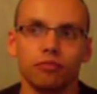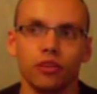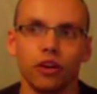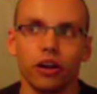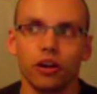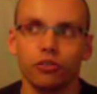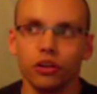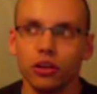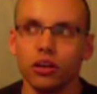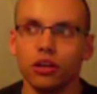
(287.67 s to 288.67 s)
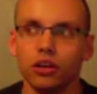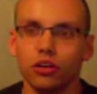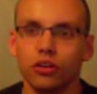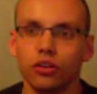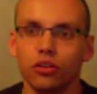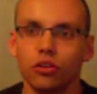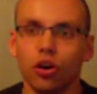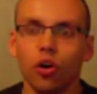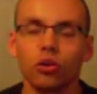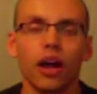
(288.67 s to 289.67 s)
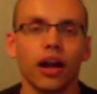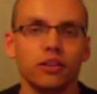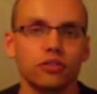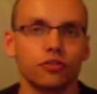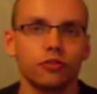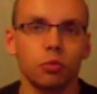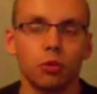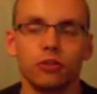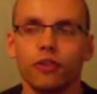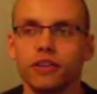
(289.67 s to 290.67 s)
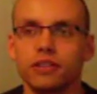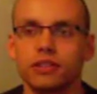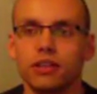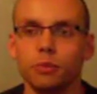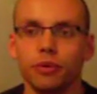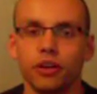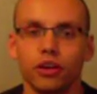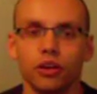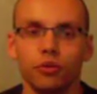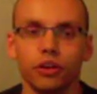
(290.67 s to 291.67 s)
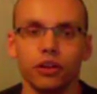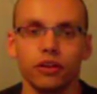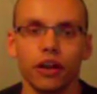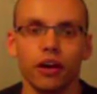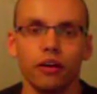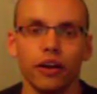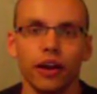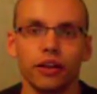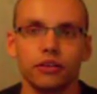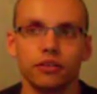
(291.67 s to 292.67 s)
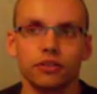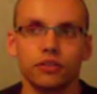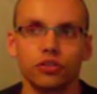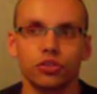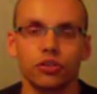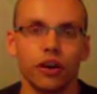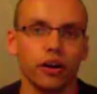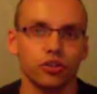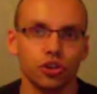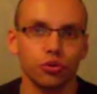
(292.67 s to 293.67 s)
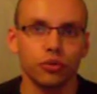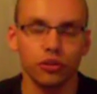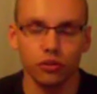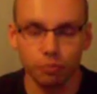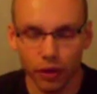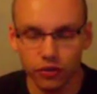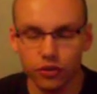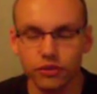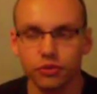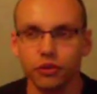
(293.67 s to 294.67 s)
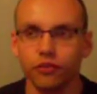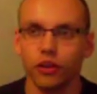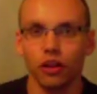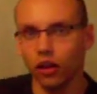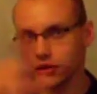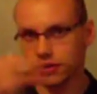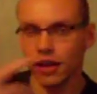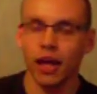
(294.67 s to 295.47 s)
There are really all kinds of polyphasic sleep written there, and there are shown the patterns with the clocks.